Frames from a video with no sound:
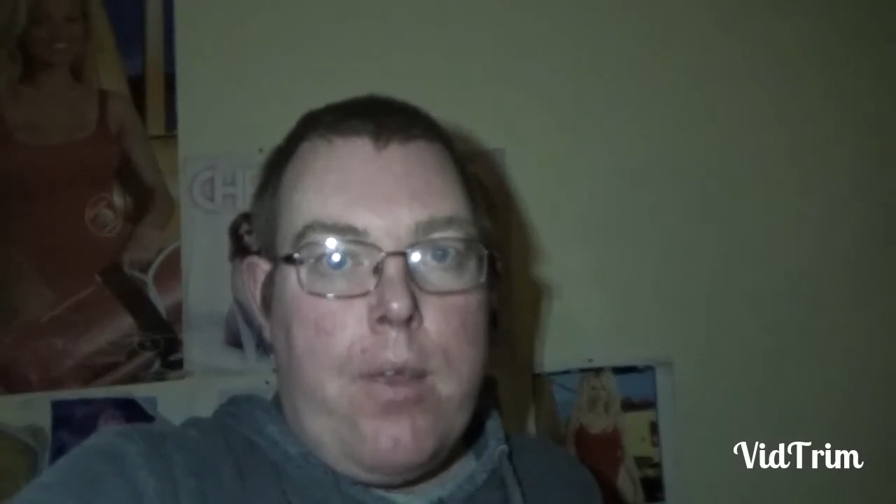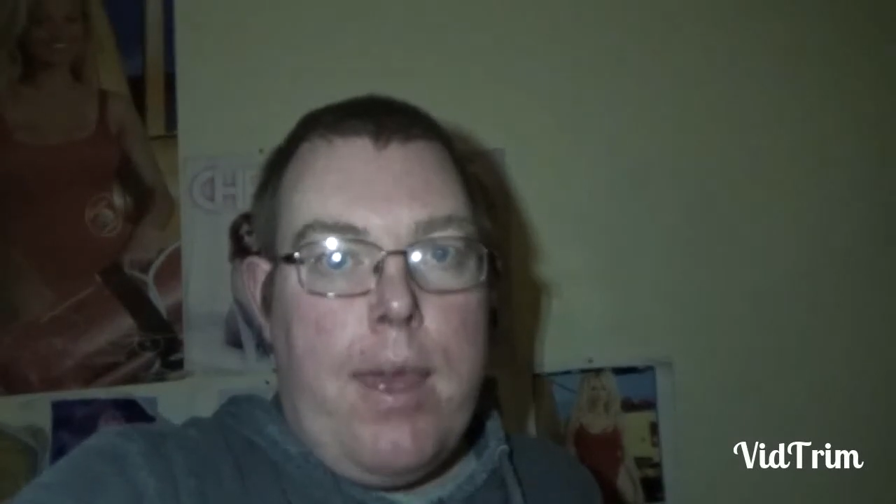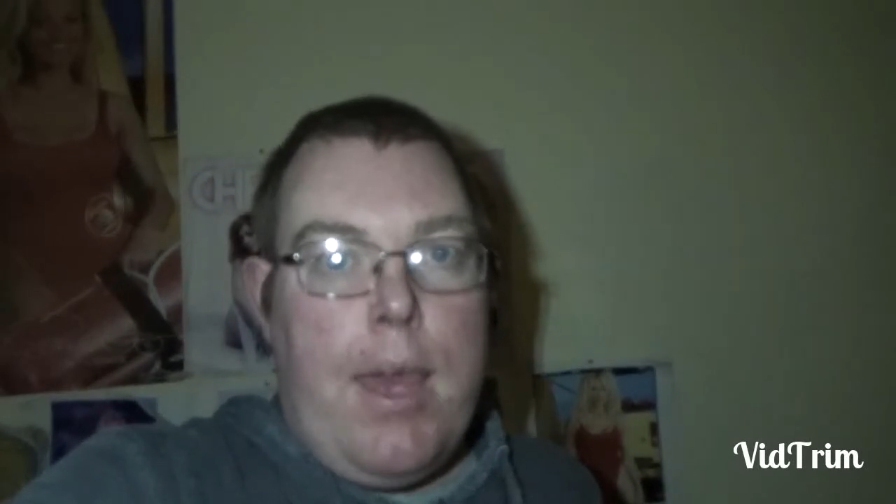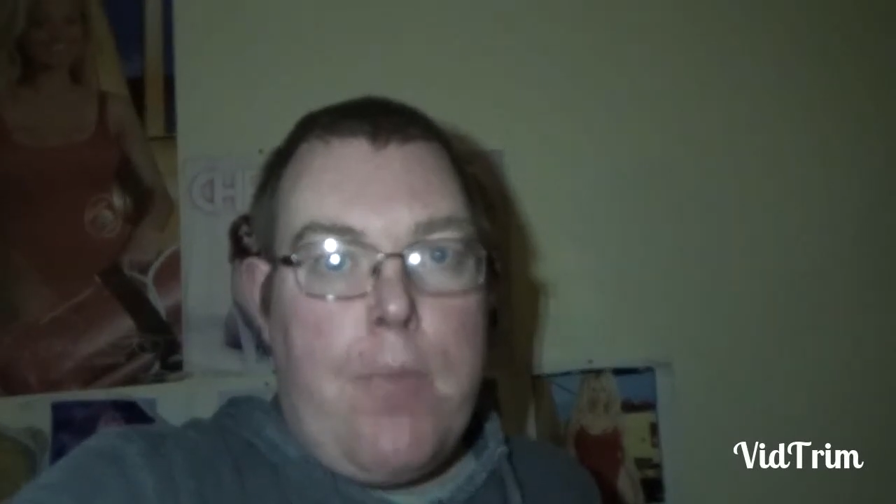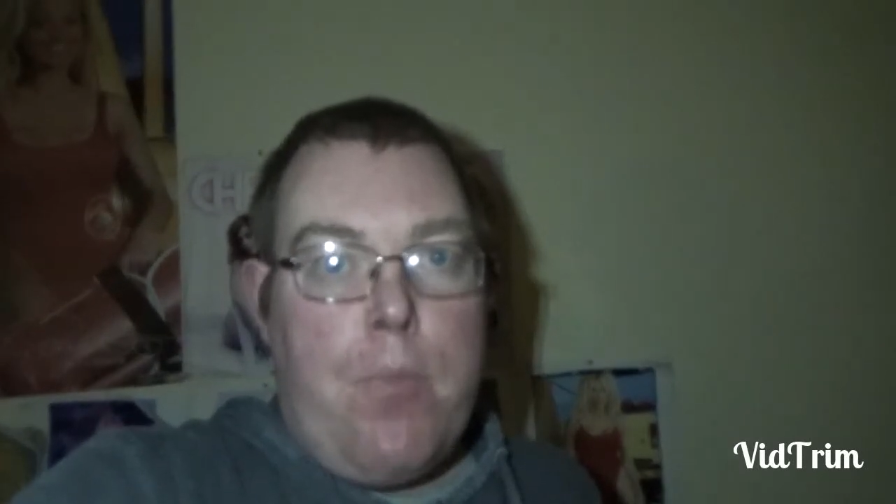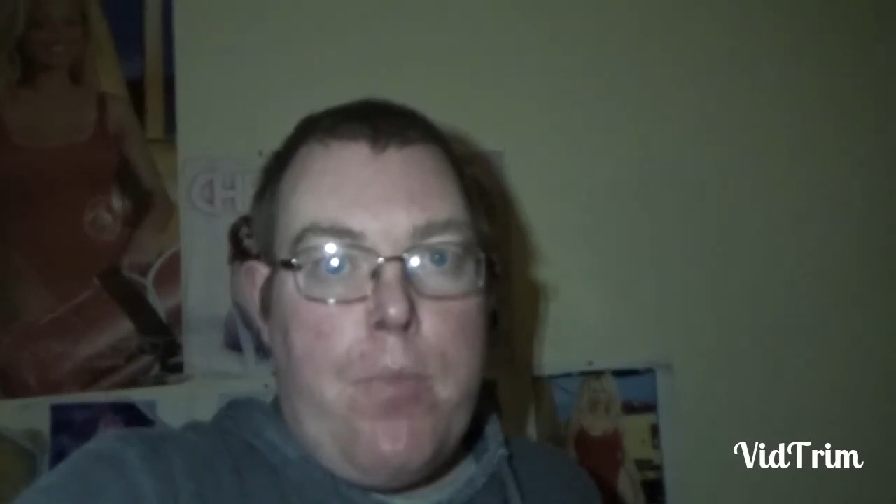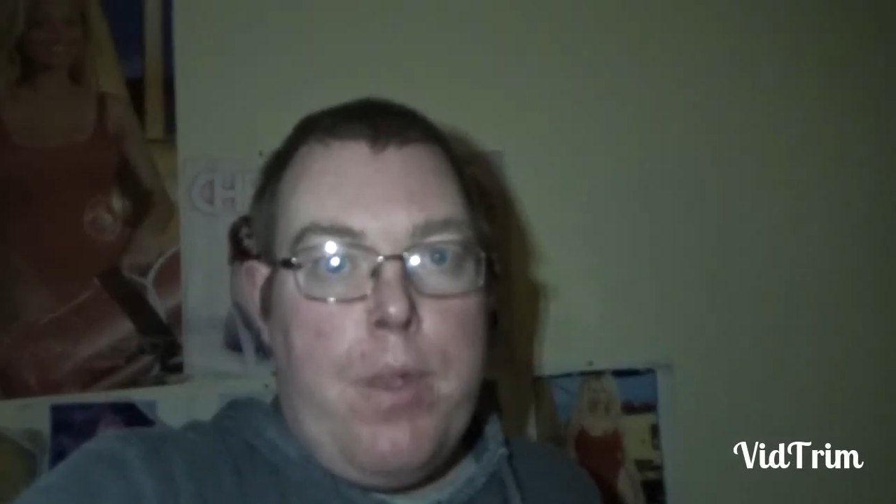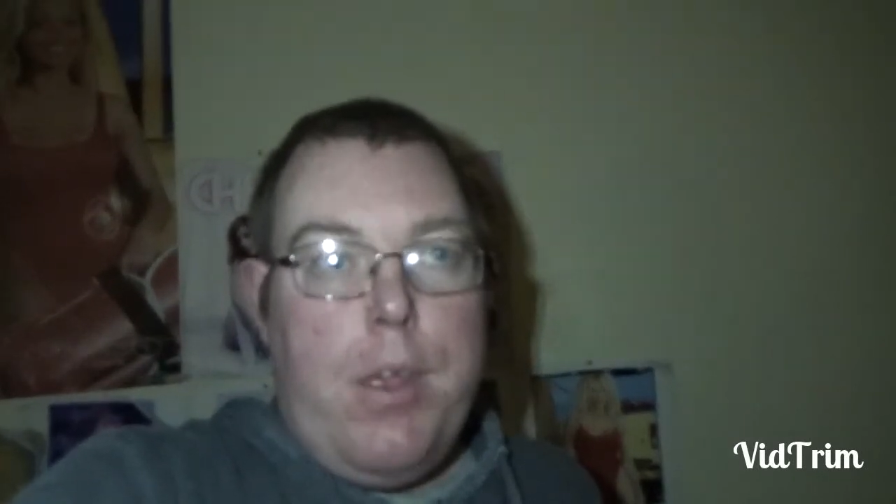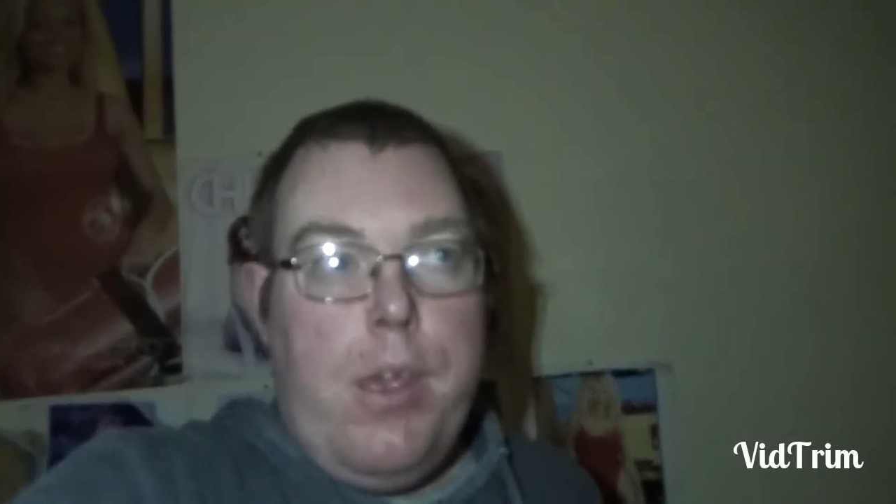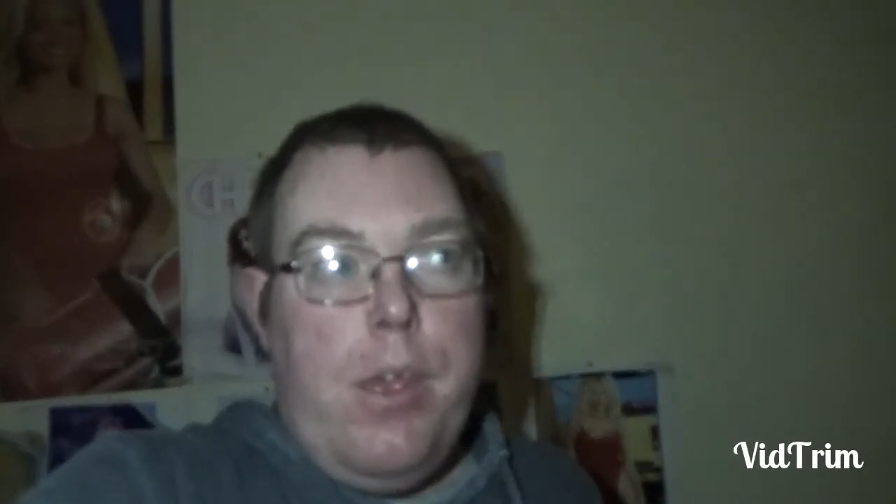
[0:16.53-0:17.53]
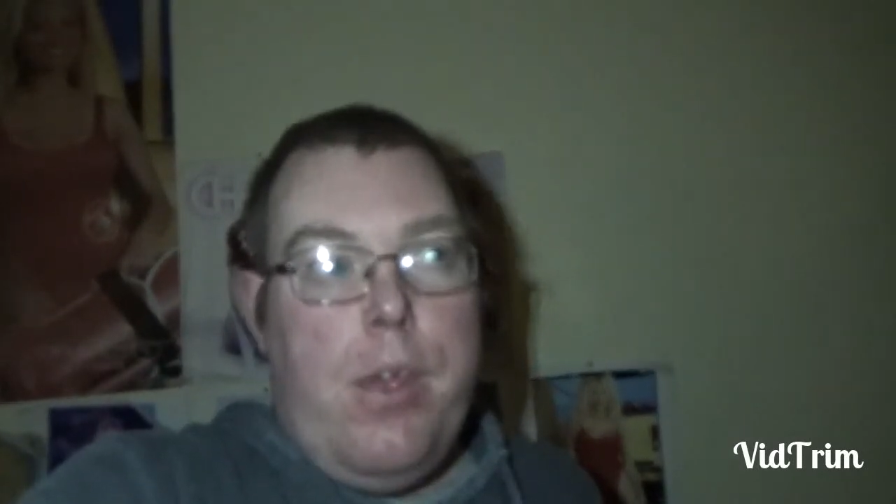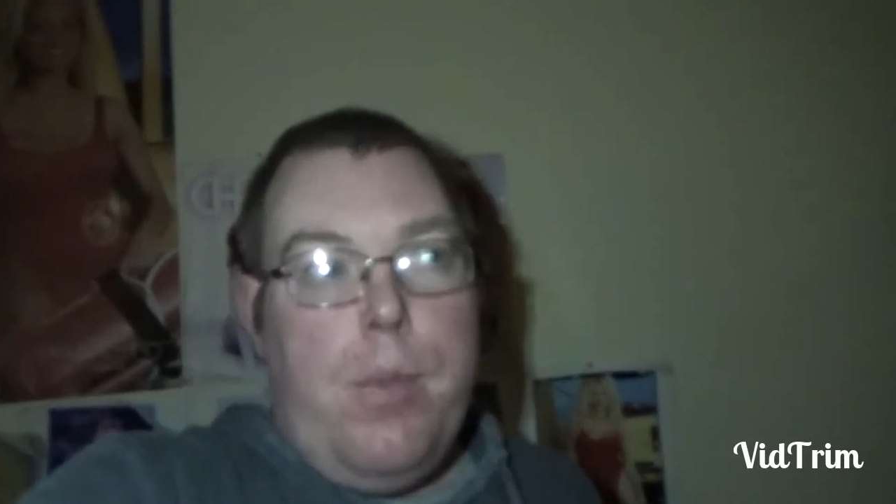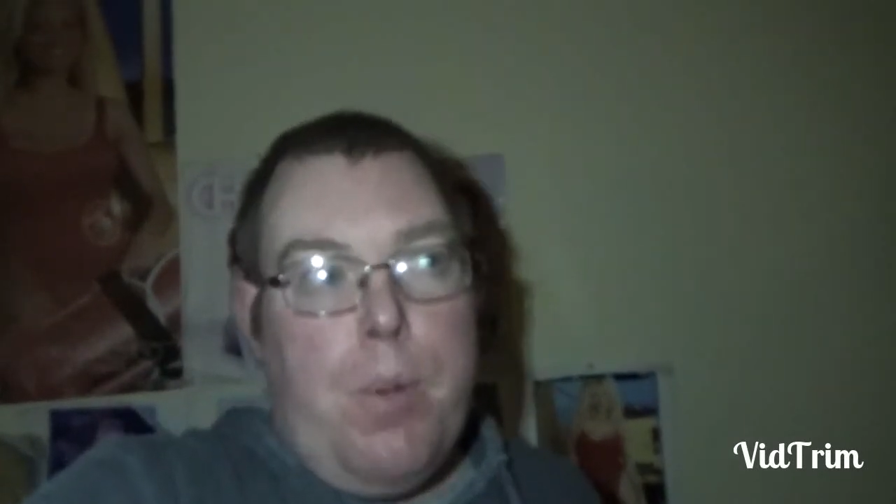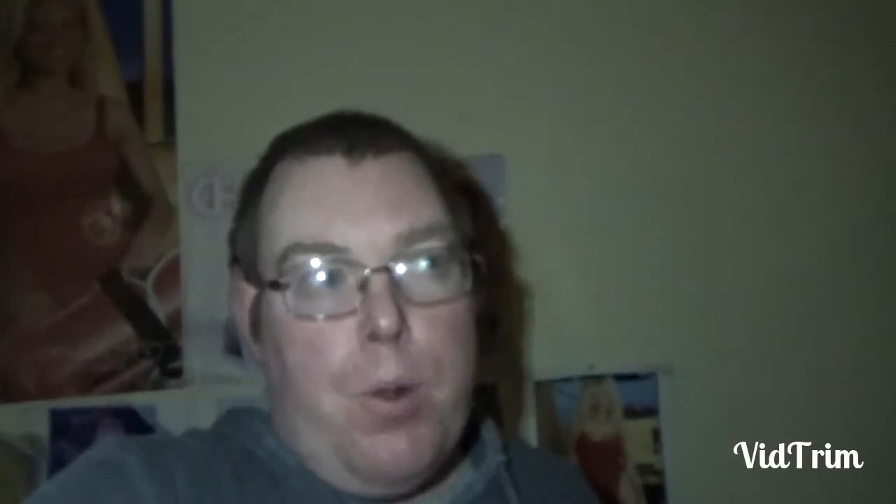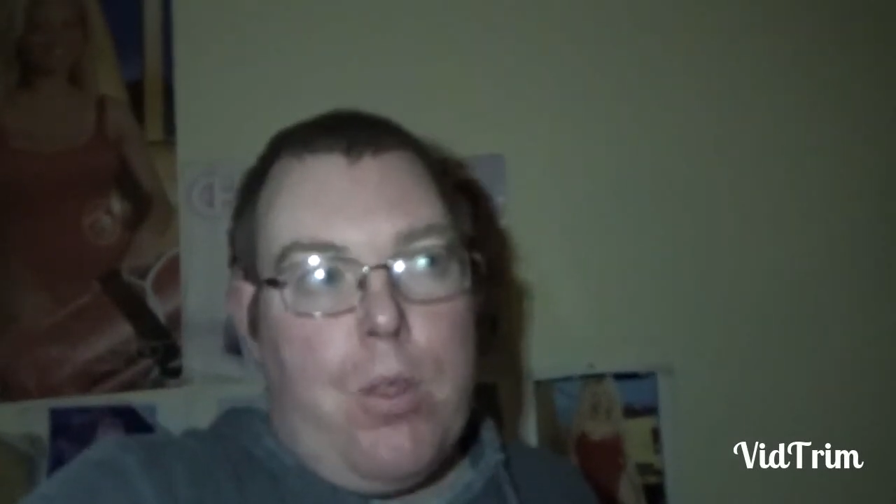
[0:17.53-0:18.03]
about